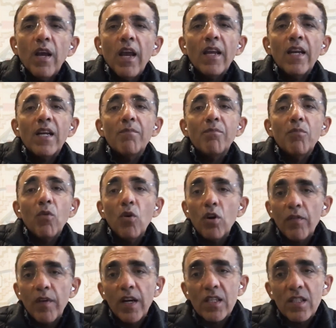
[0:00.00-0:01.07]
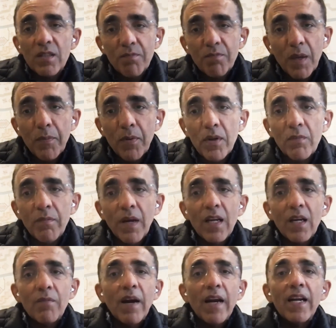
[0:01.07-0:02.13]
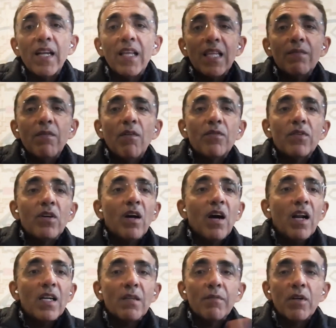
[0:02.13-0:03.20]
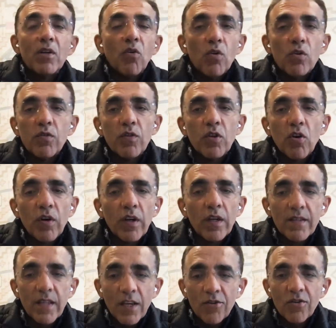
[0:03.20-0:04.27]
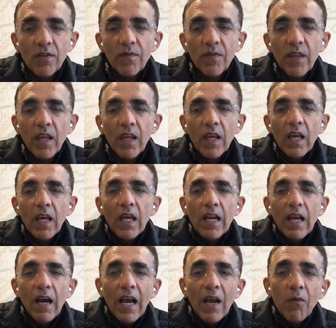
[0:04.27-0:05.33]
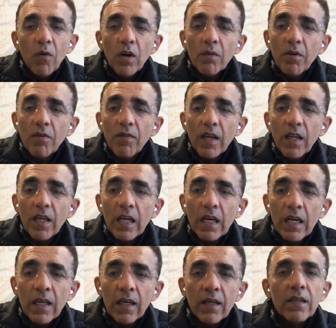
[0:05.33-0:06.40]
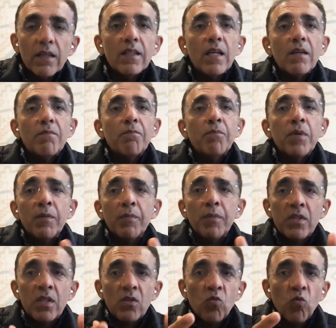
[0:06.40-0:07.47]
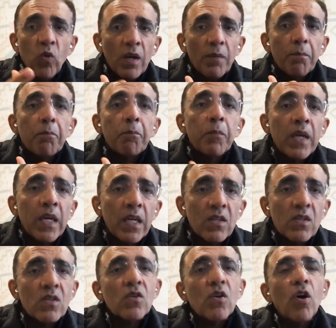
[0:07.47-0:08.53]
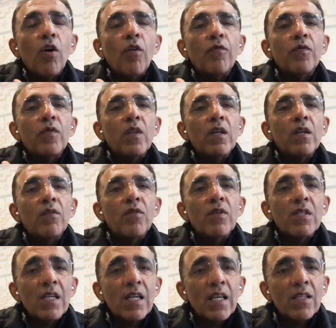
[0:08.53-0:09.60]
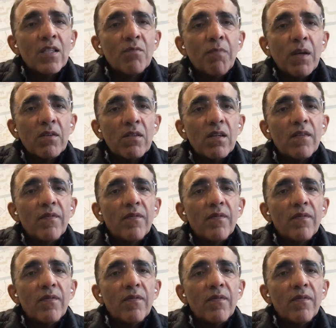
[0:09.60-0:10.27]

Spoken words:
And it motivates people by reminding them of the ultimate goals of the organization. Now, I want to be very clear that purpose is one piece of the resilience puzzle.